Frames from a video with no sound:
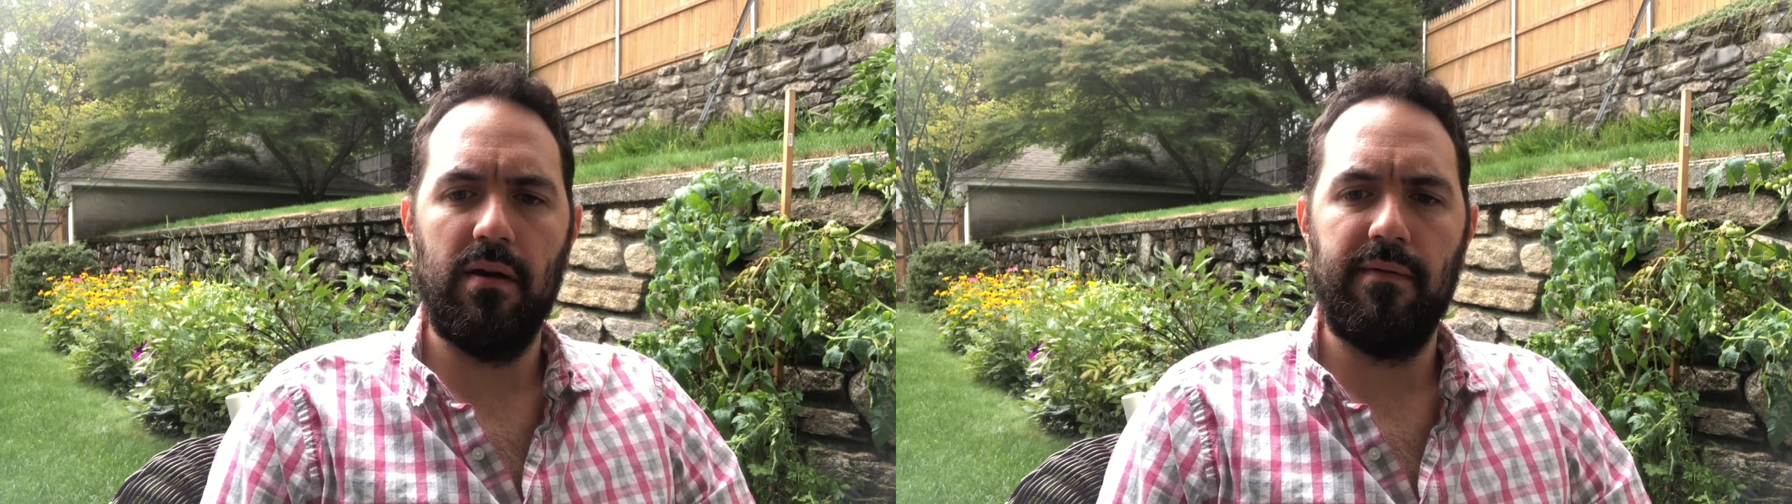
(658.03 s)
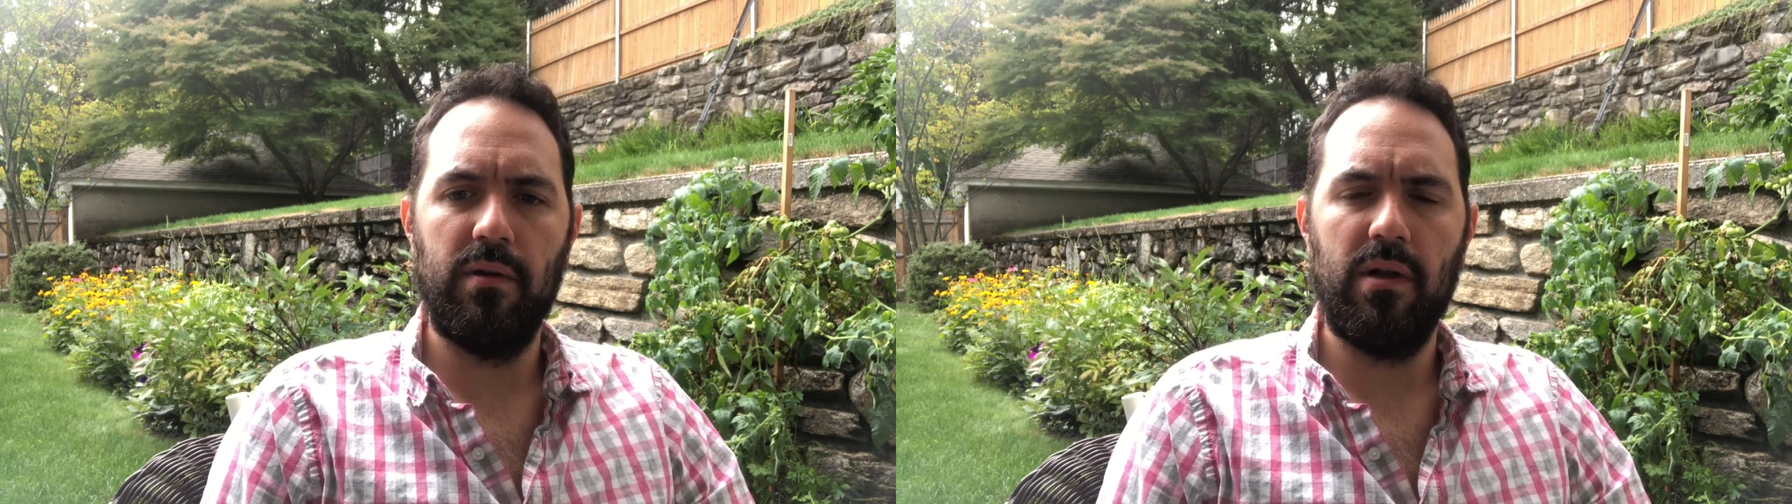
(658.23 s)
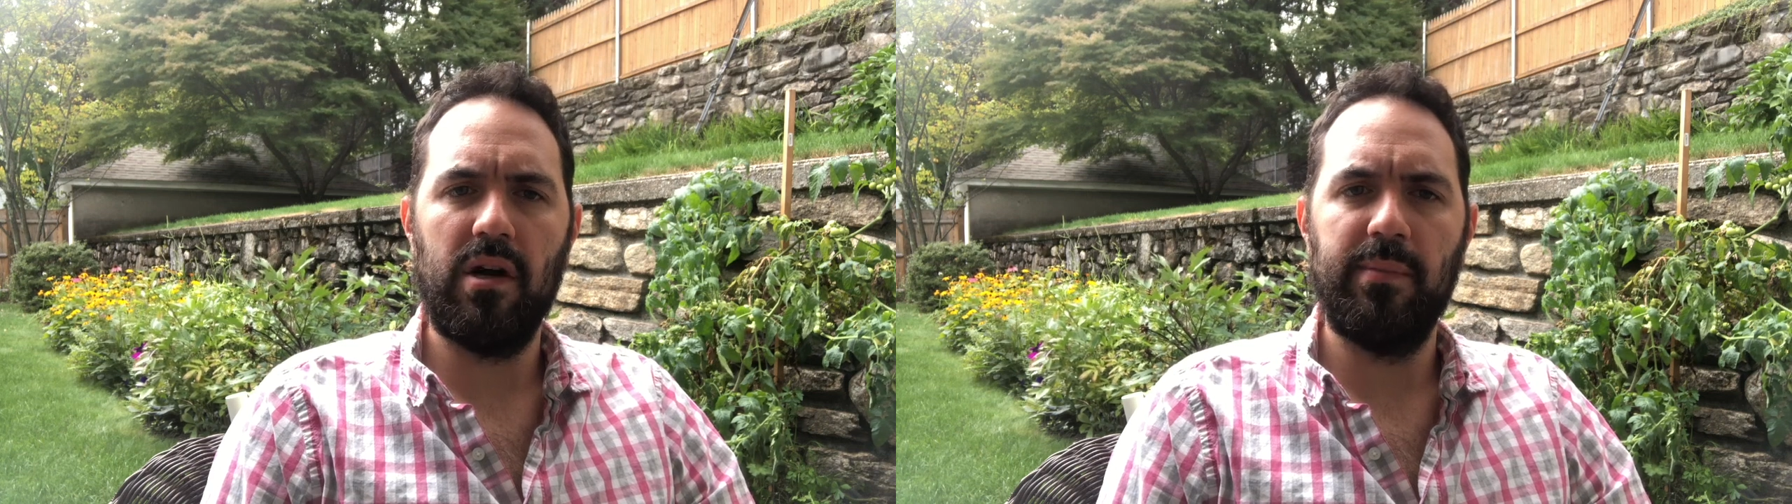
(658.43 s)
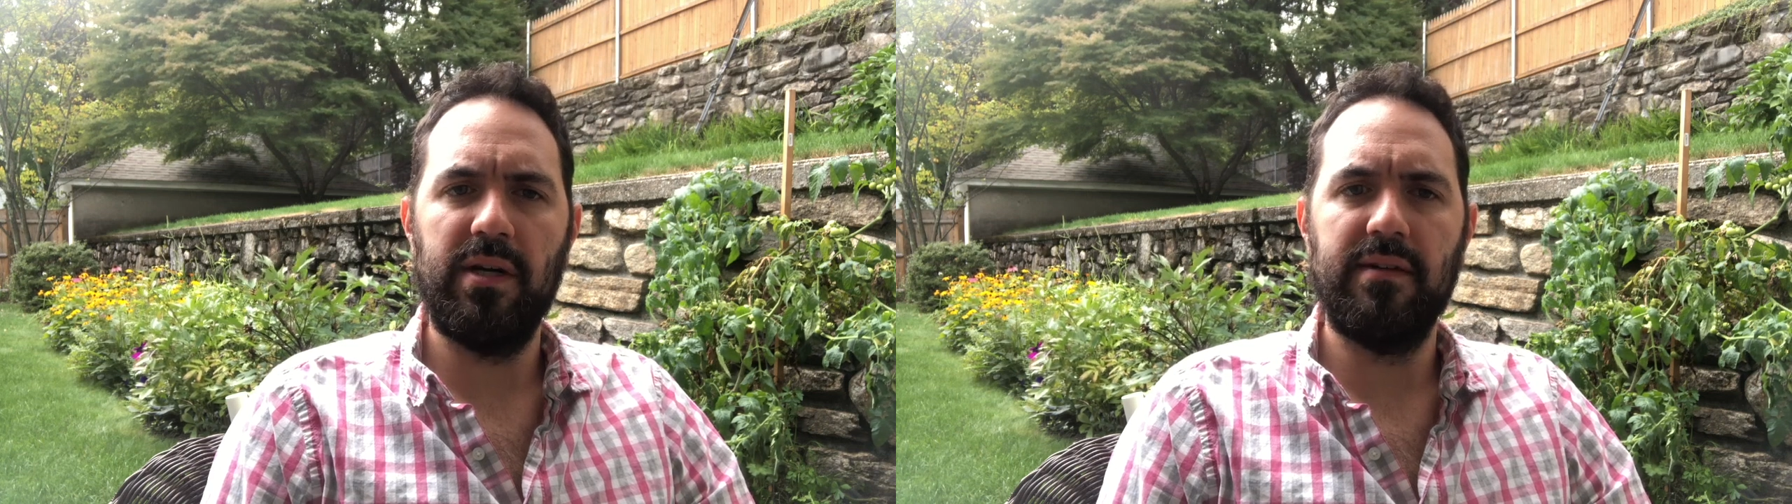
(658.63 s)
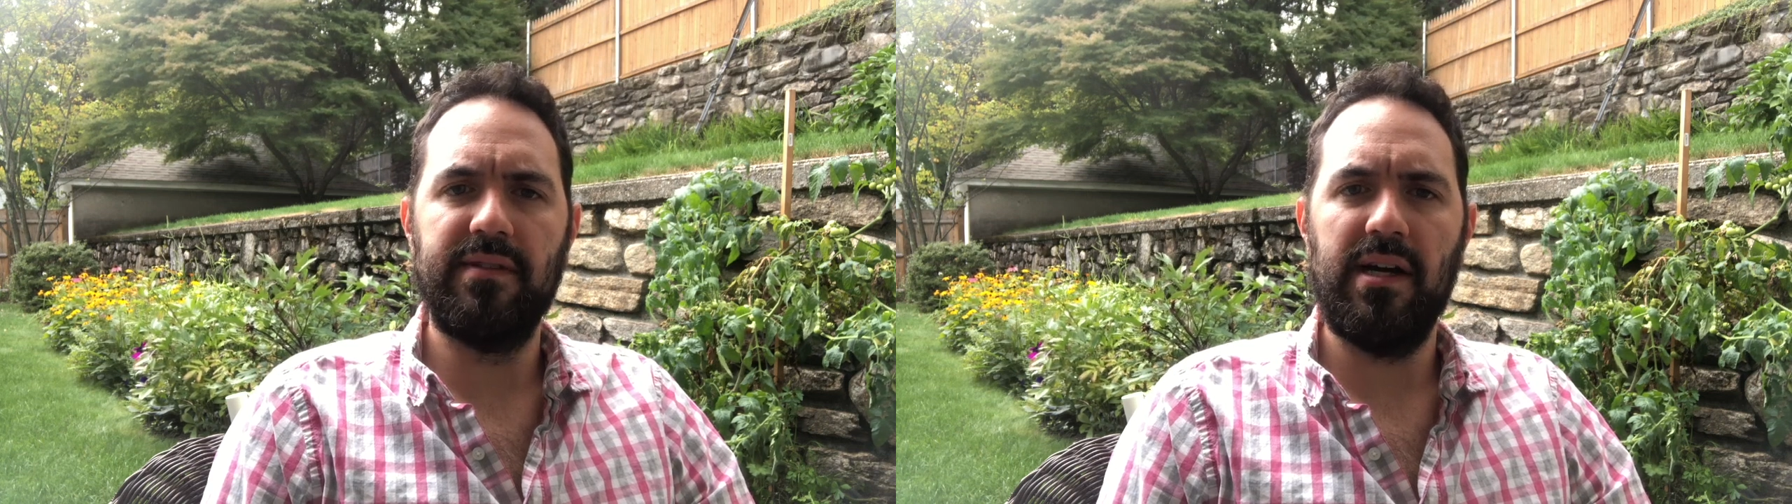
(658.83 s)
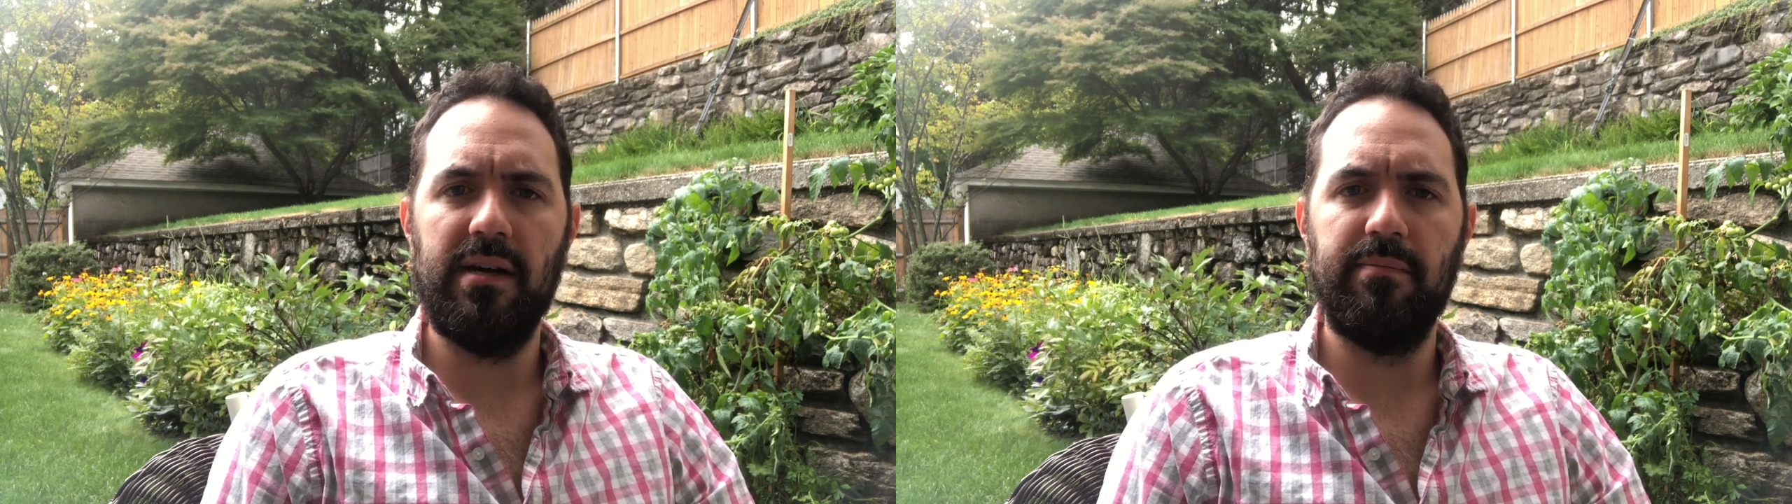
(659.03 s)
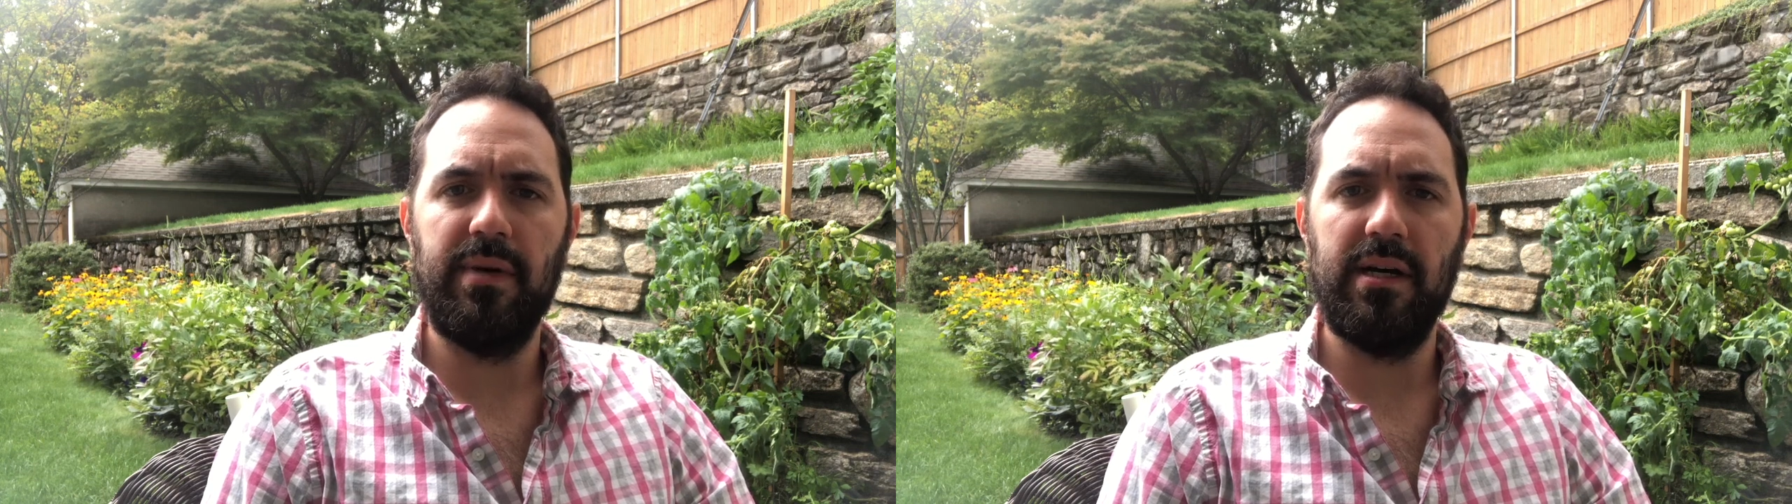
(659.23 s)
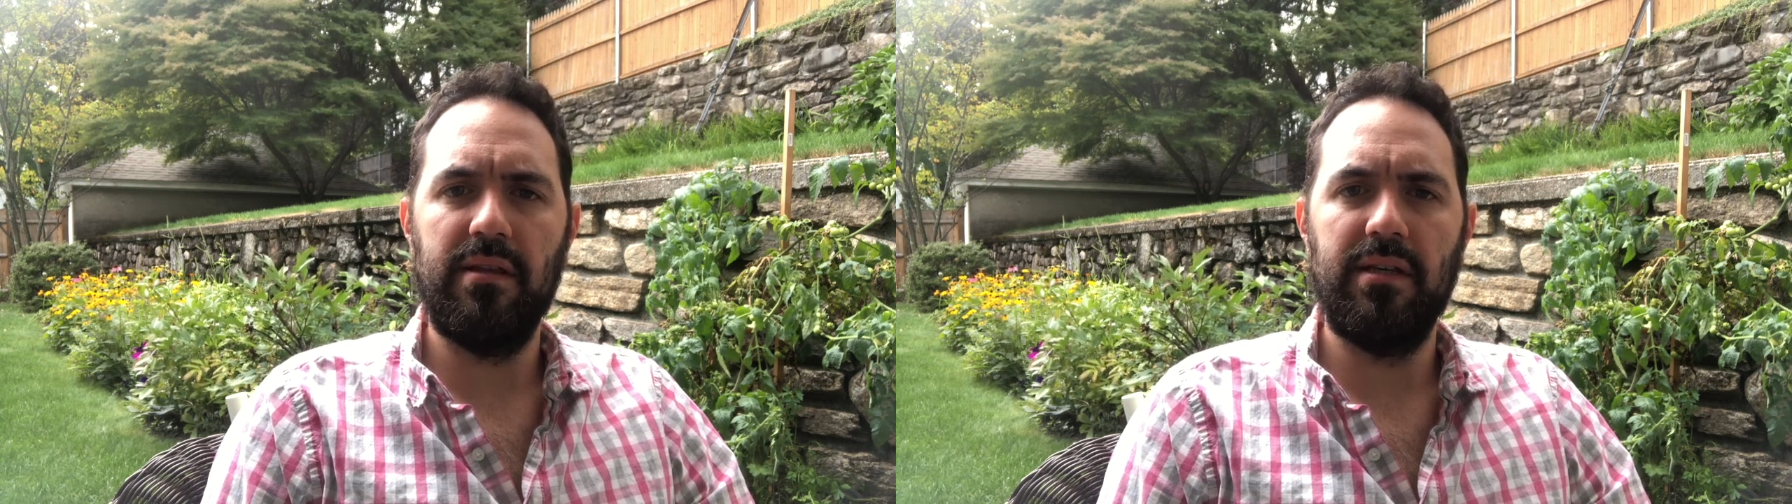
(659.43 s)
for a long period of time
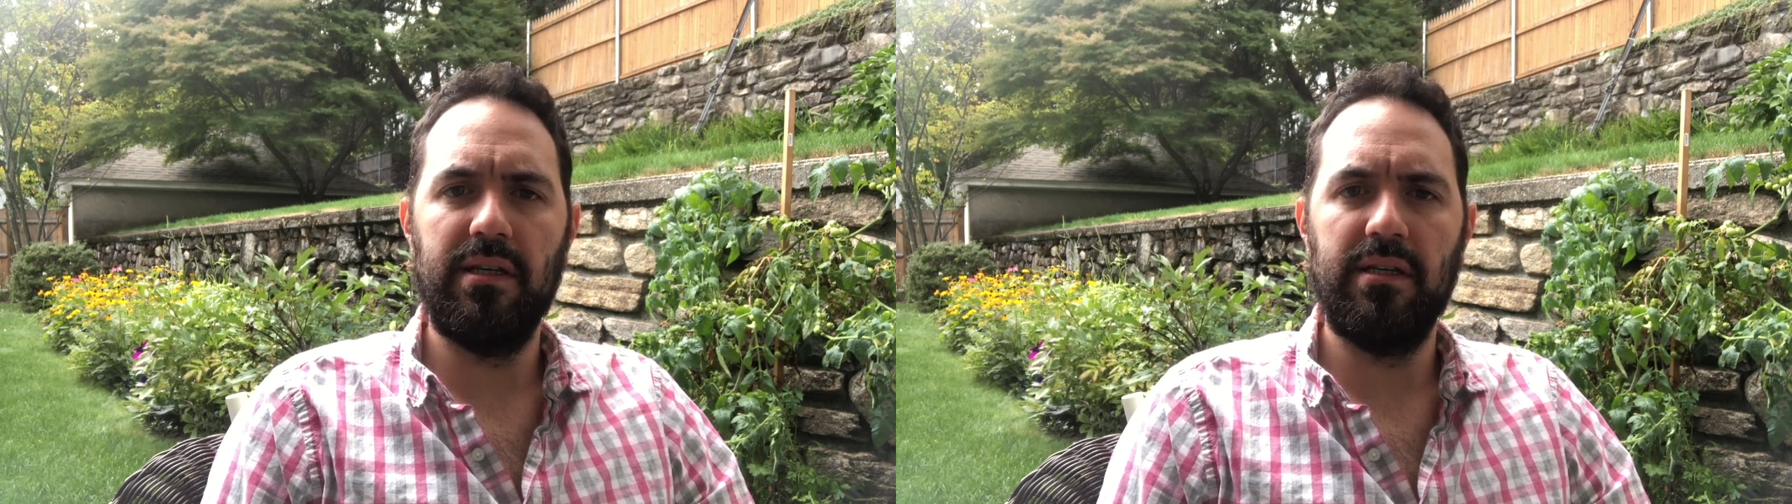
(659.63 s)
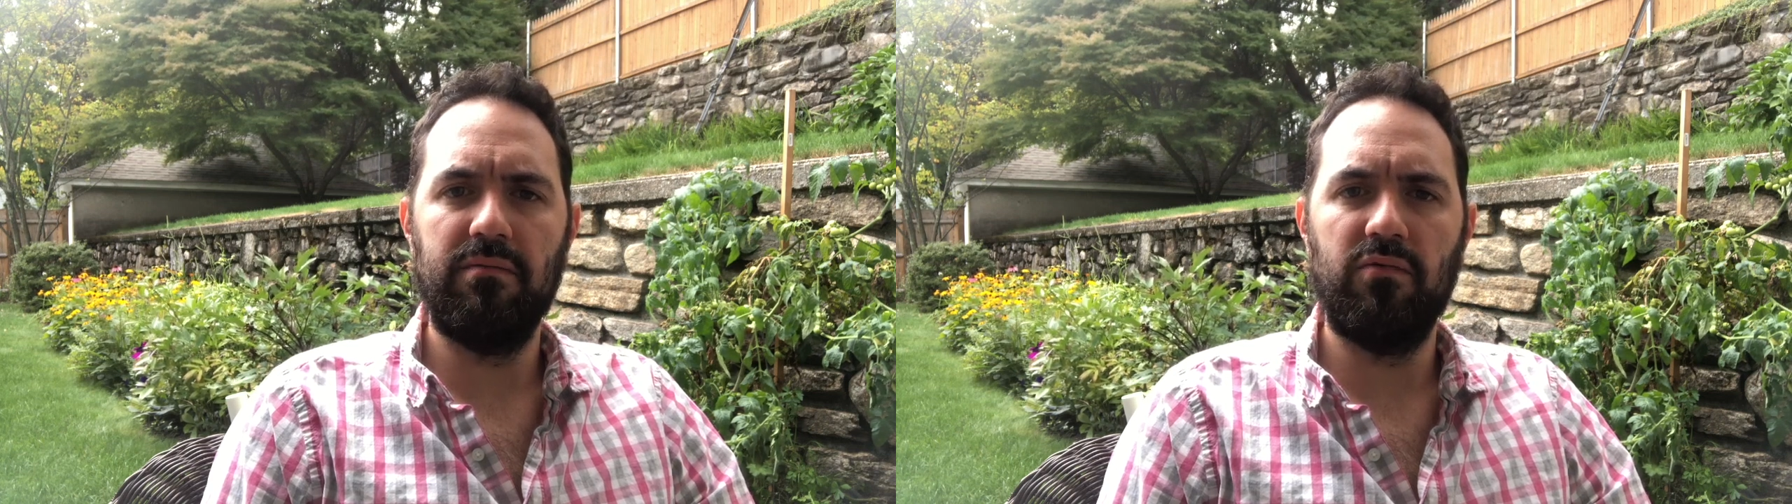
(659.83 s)
by the